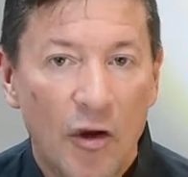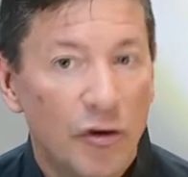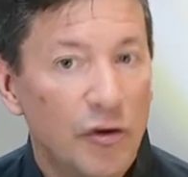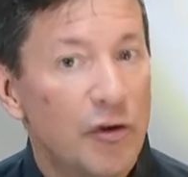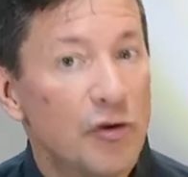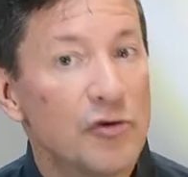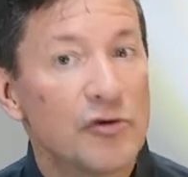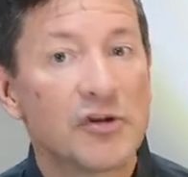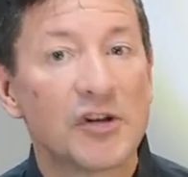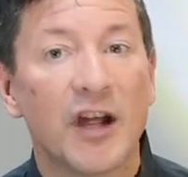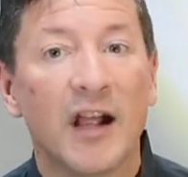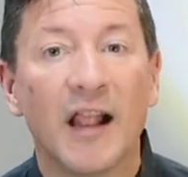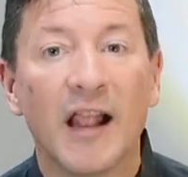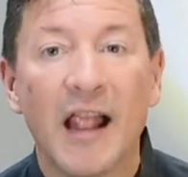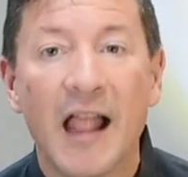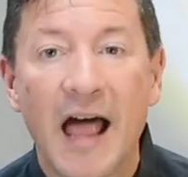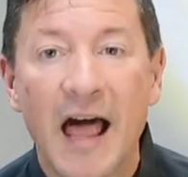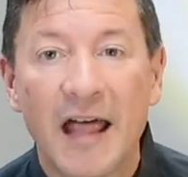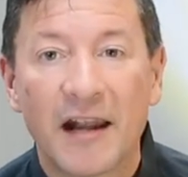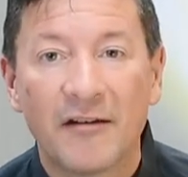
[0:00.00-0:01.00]
Use a
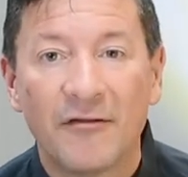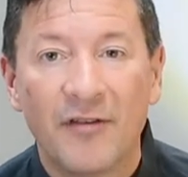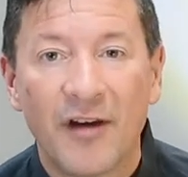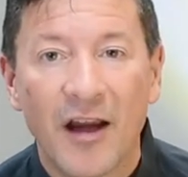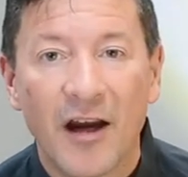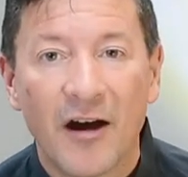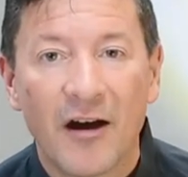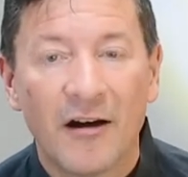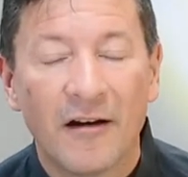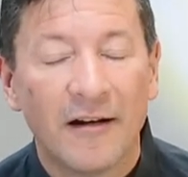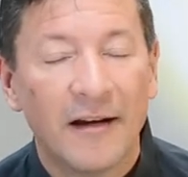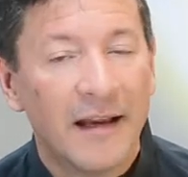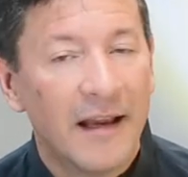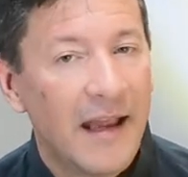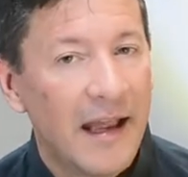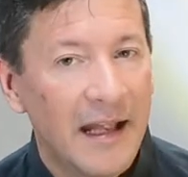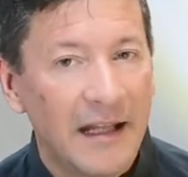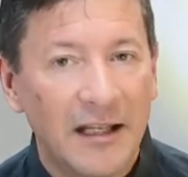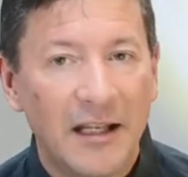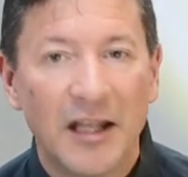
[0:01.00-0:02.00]
lot of air
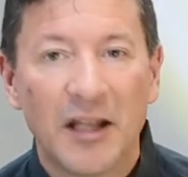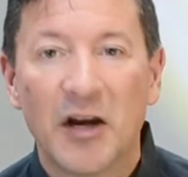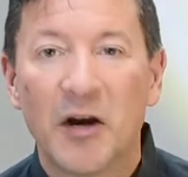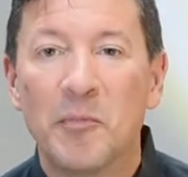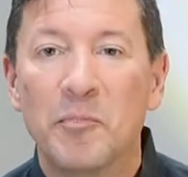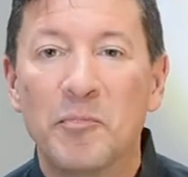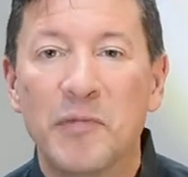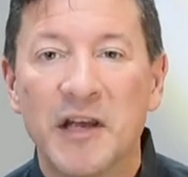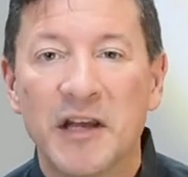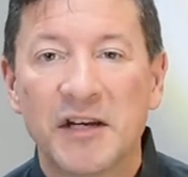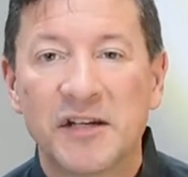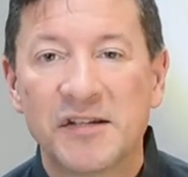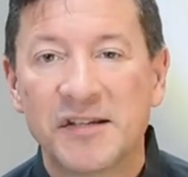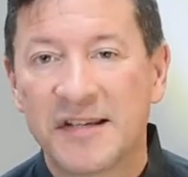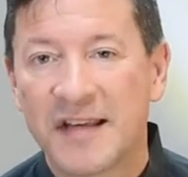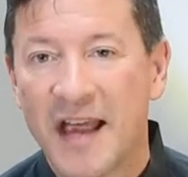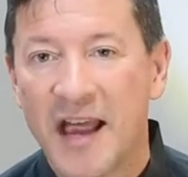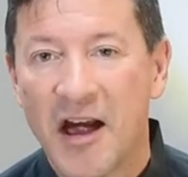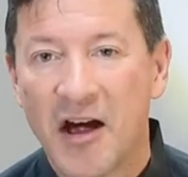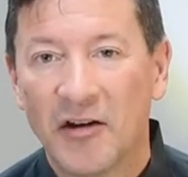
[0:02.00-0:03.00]
and get a big
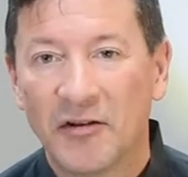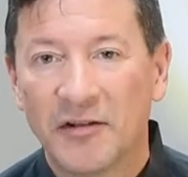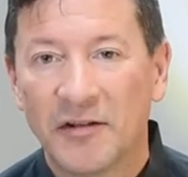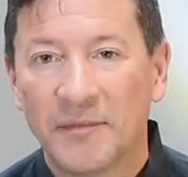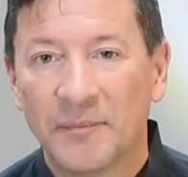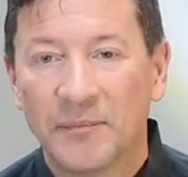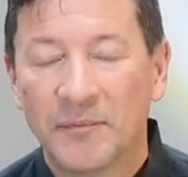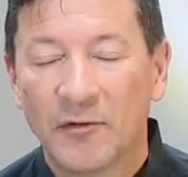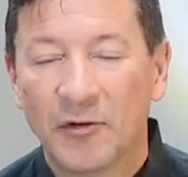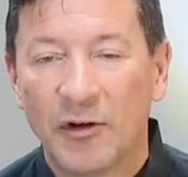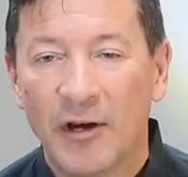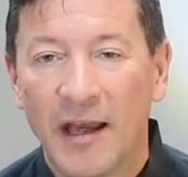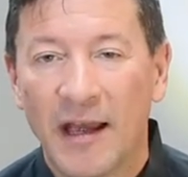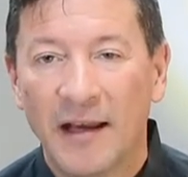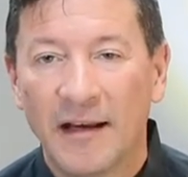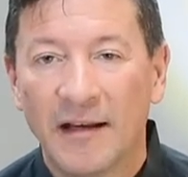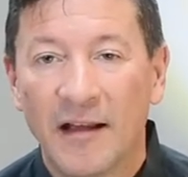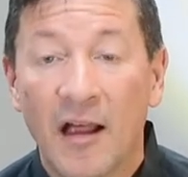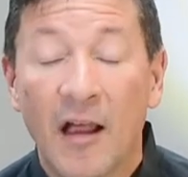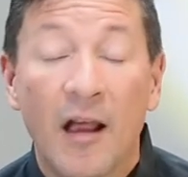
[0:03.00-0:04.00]
sound.
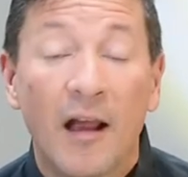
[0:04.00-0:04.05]
Okay?